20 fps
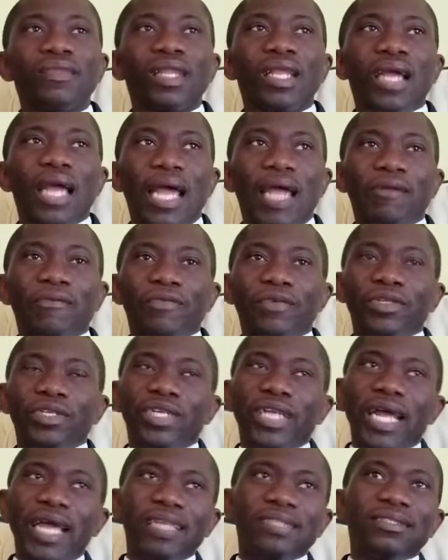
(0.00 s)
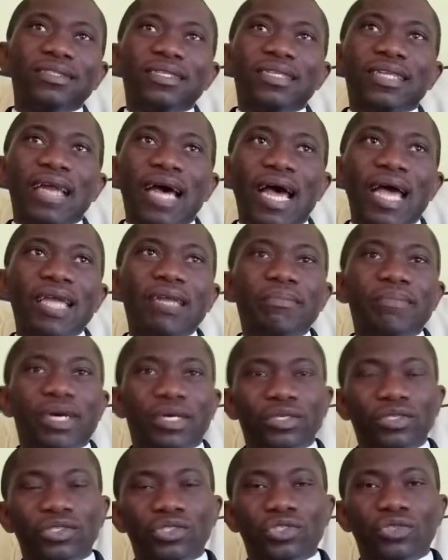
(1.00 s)
And for the next 9
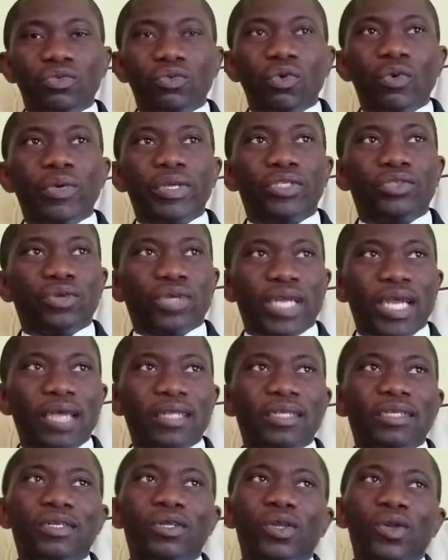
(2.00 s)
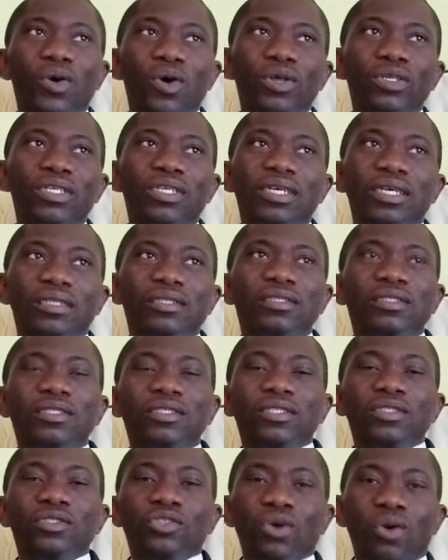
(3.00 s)
months, we were together. The Lord
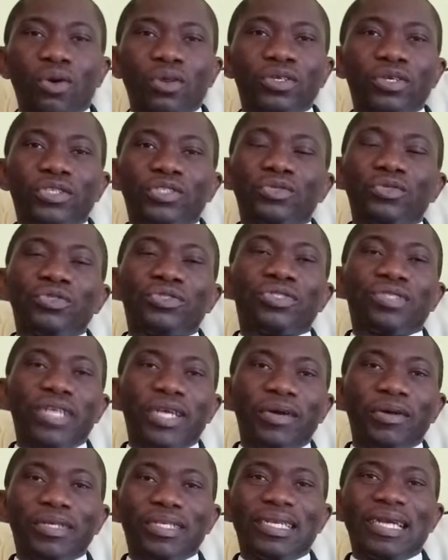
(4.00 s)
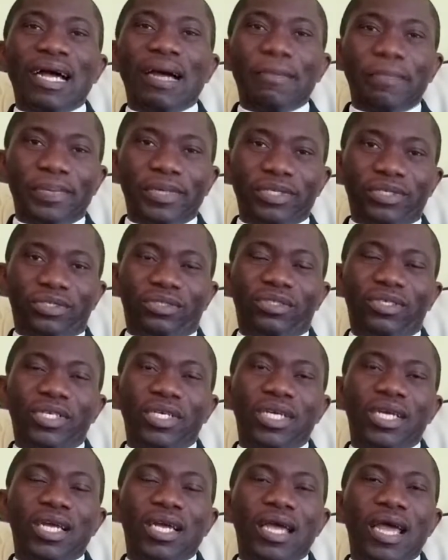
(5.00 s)
told us to stay on campus
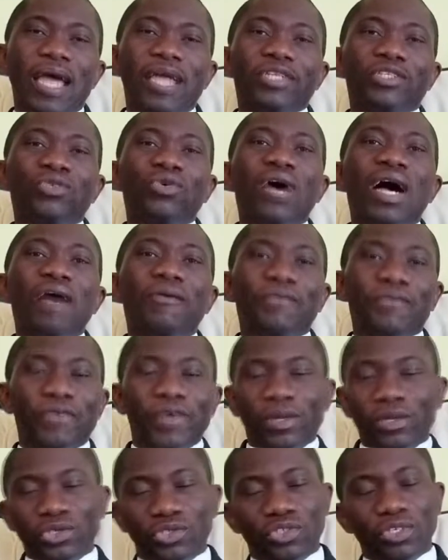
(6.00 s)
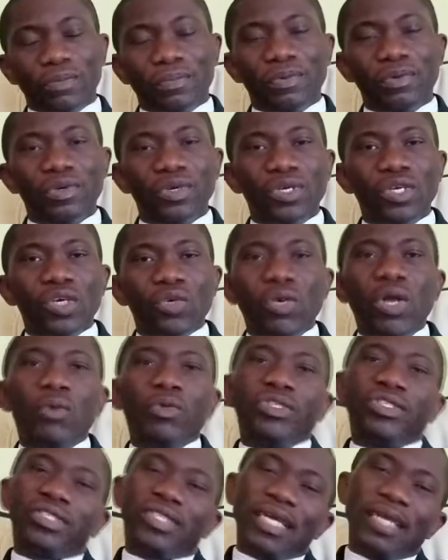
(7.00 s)
and to have fellowship. Well, we
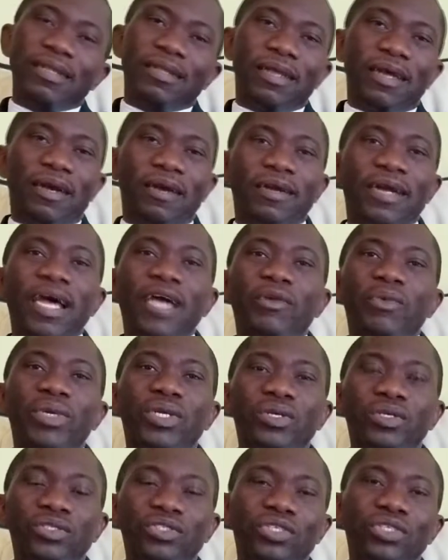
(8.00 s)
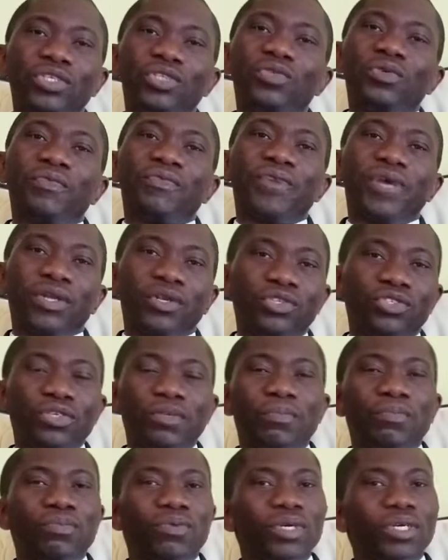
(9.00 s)
stayed there and we continued to
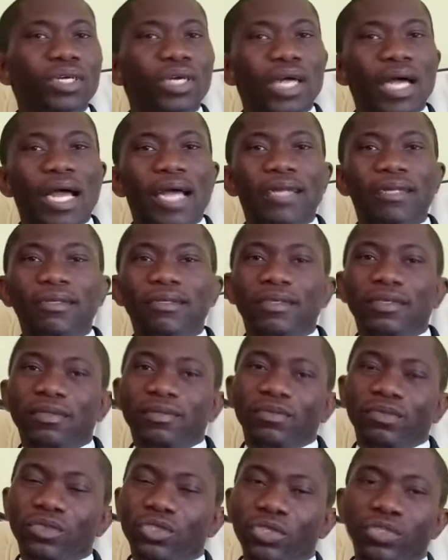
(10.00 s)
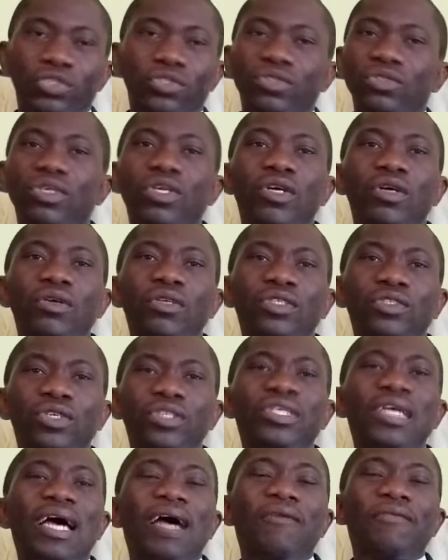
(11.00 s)
fellowship and just
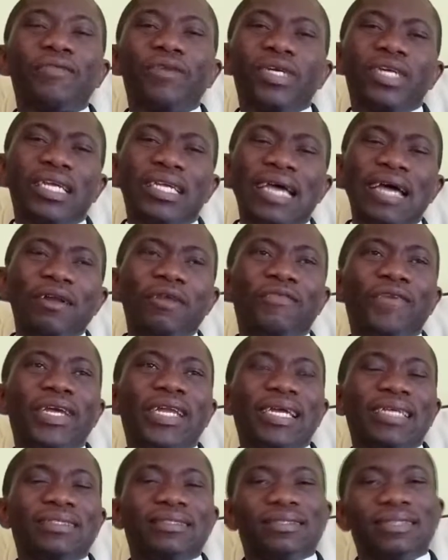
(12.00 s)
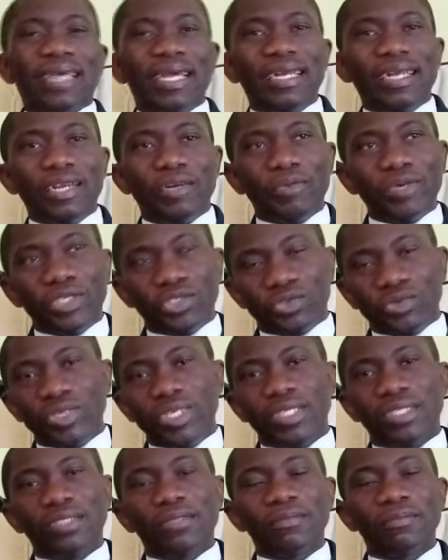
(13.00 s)
have a kind of an extended retreat.